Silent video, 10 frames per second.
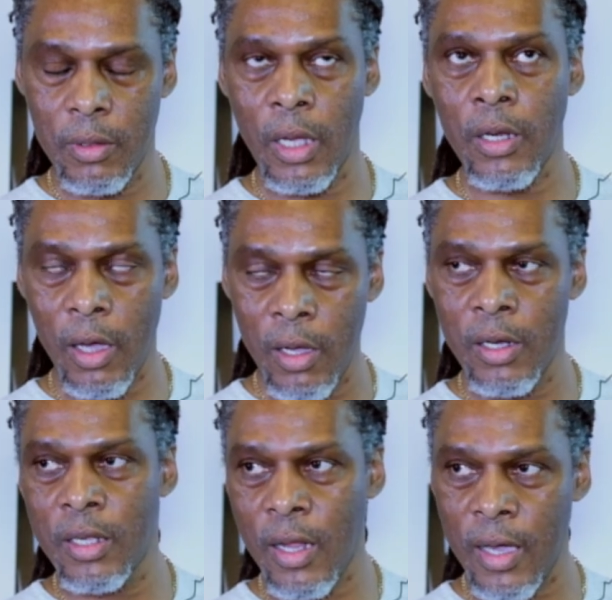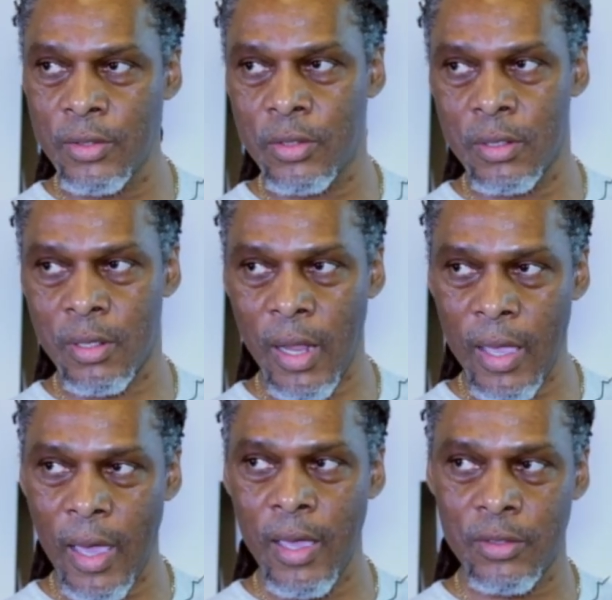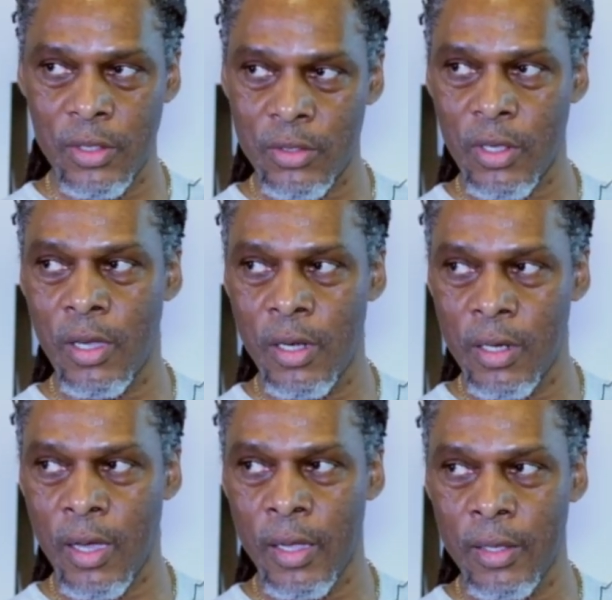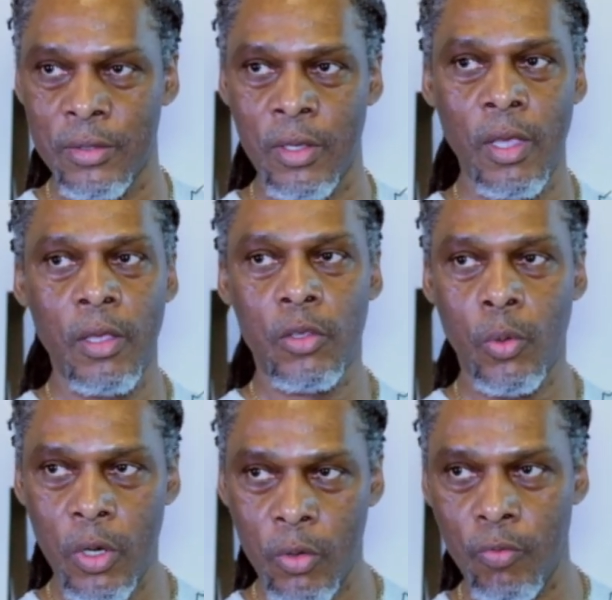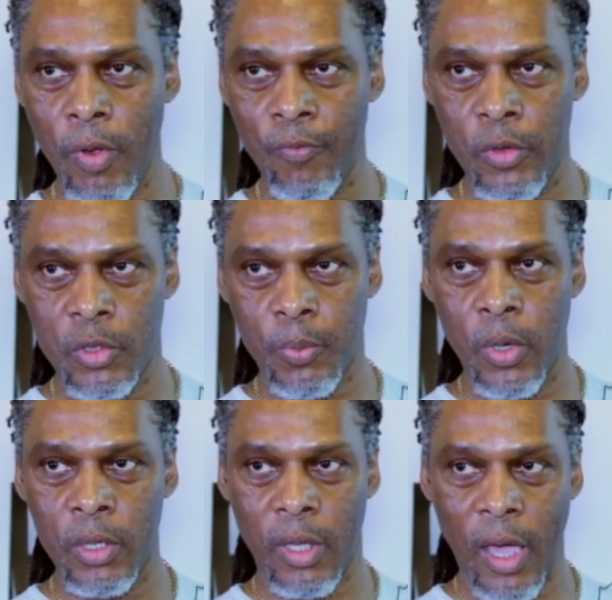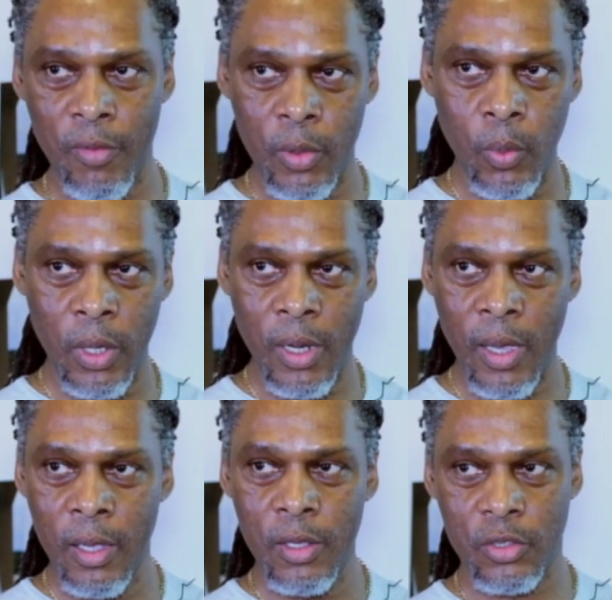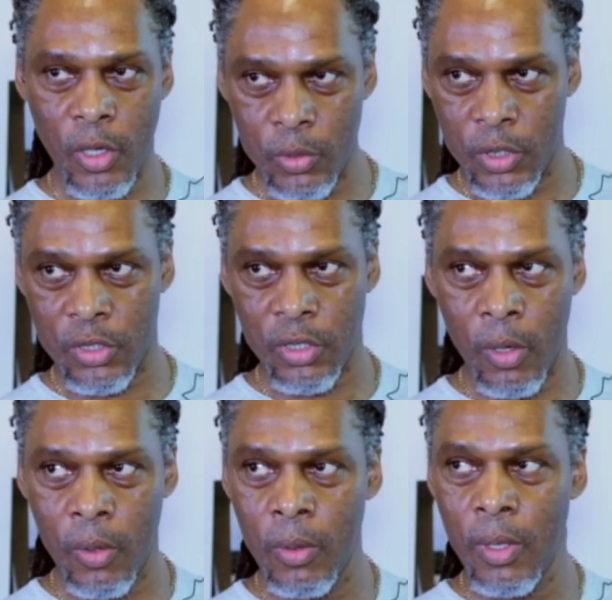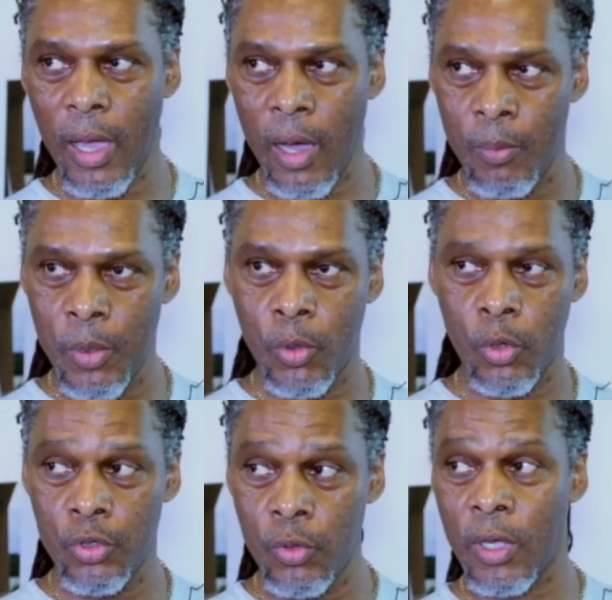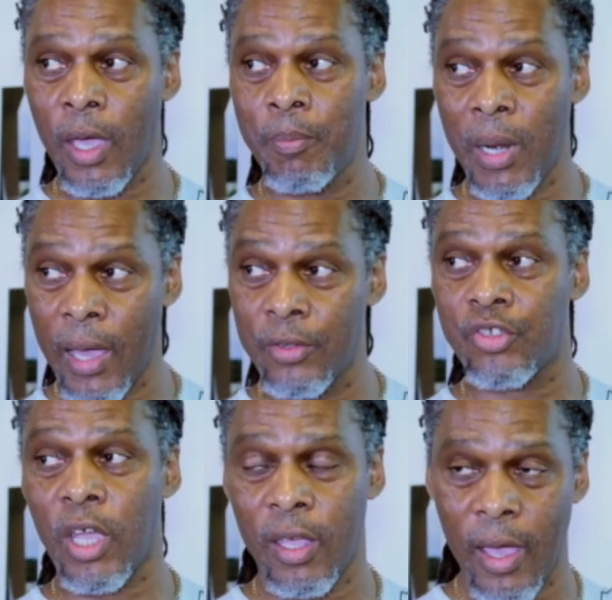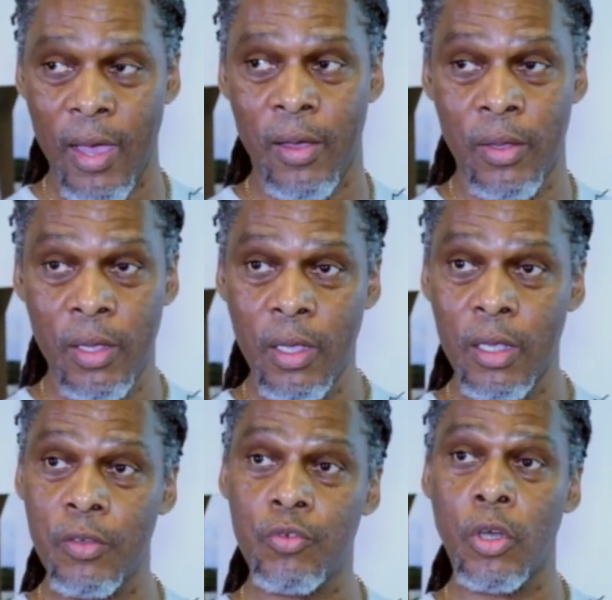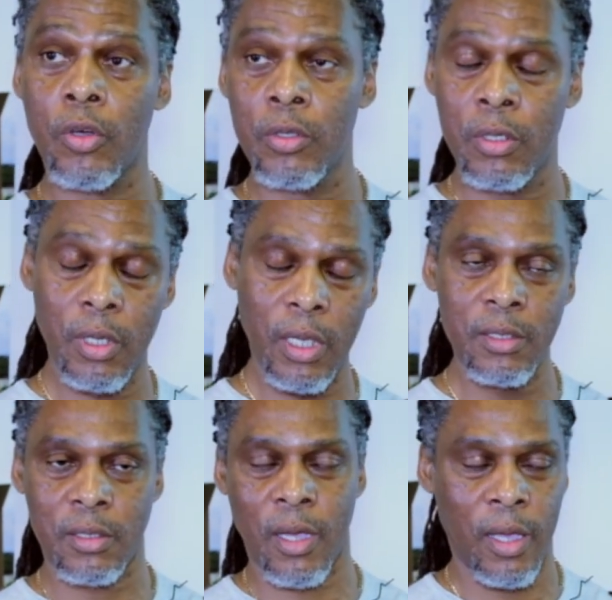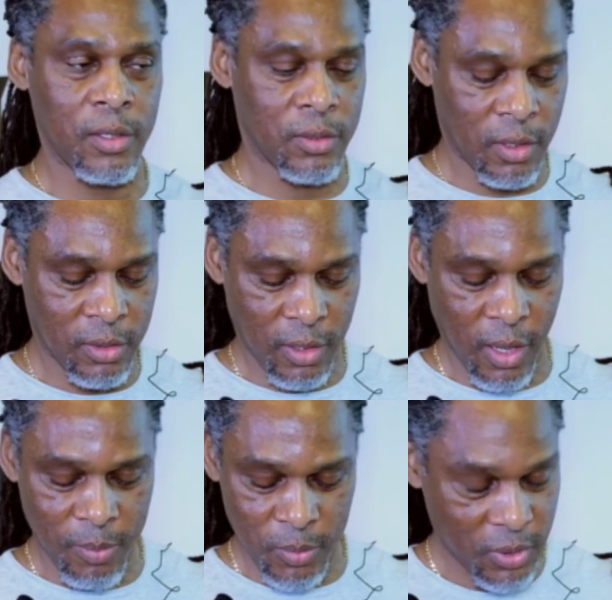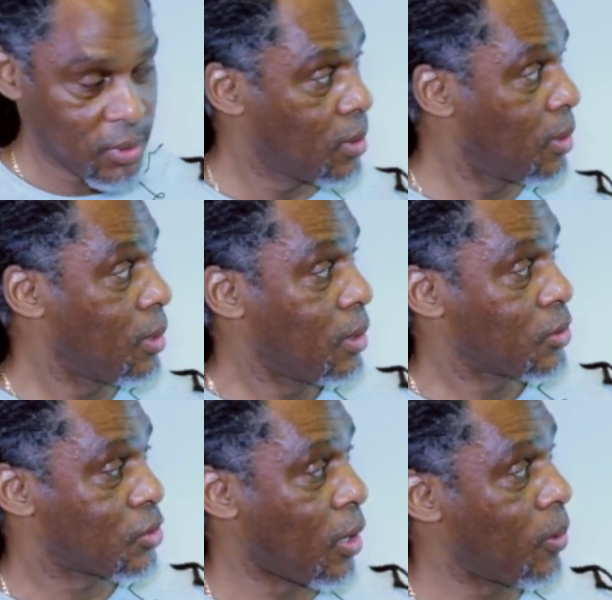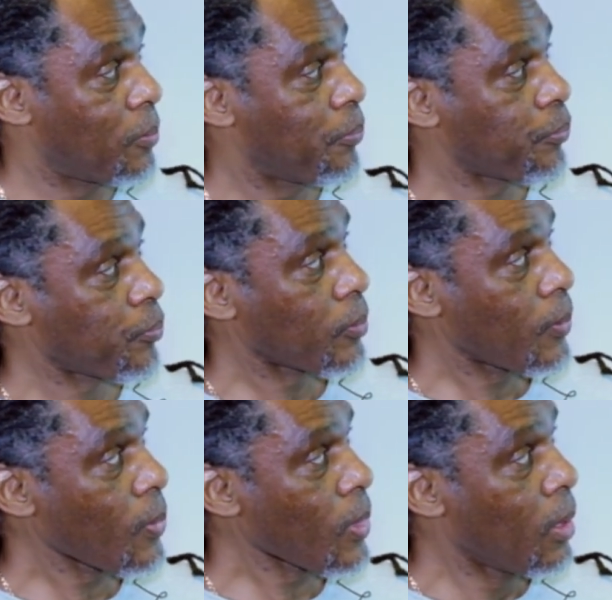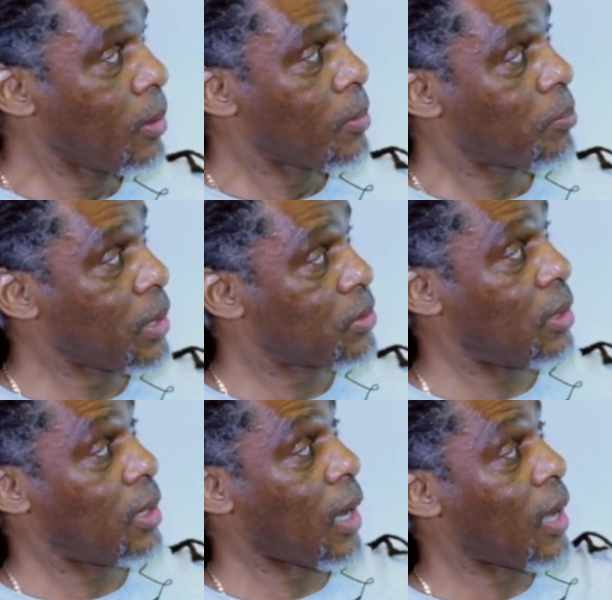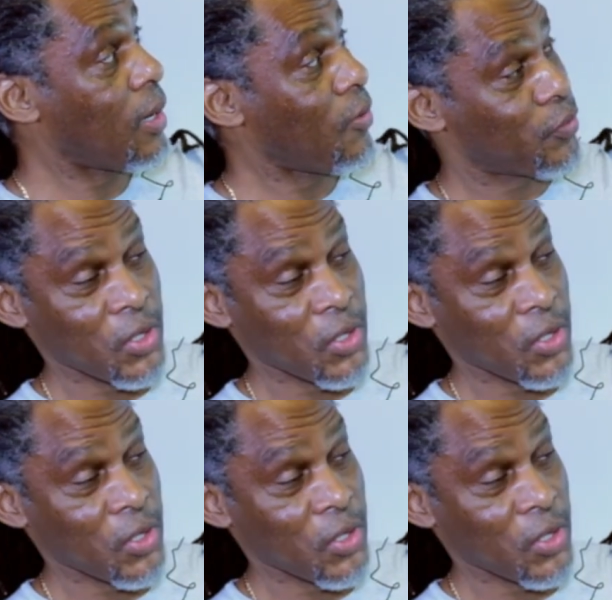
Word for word: in the early 90s, late 80s, early 90s. You want a good reference point? Caron Wheeler, Soul II Soul, album called UK Blak. Check it out. It gives you a good insight into the times. So basically, I love